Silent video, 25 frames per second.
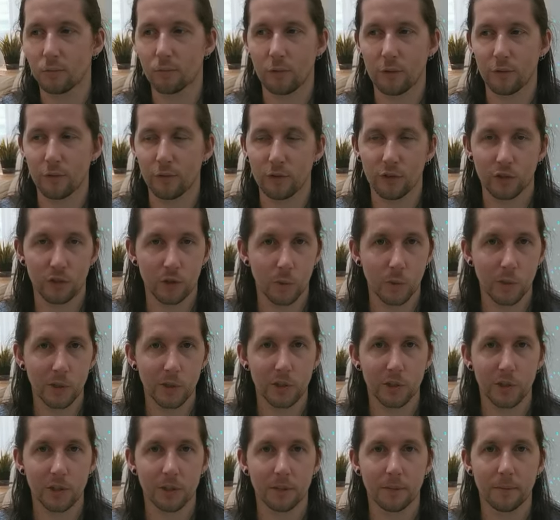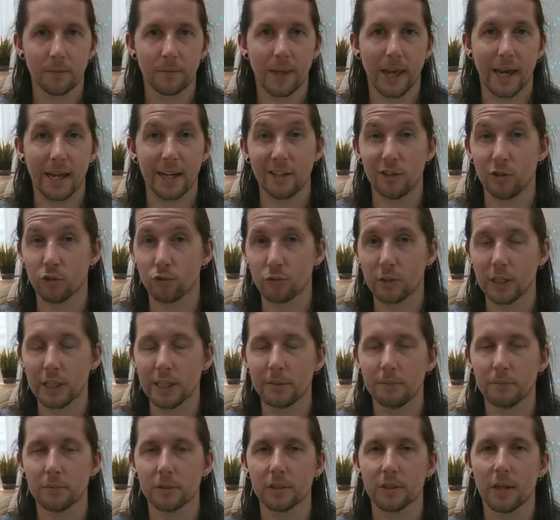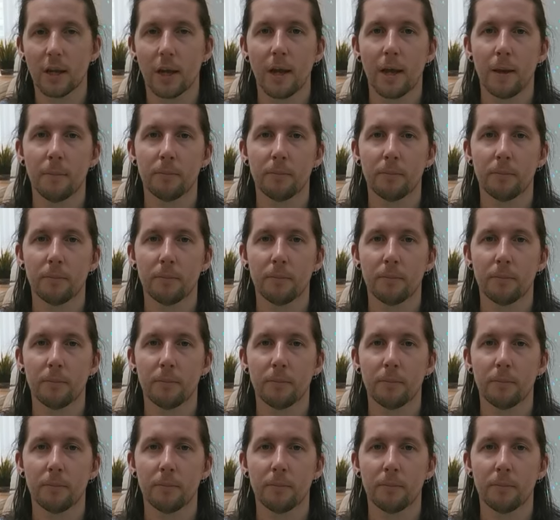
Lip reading: with intuition and in dreams,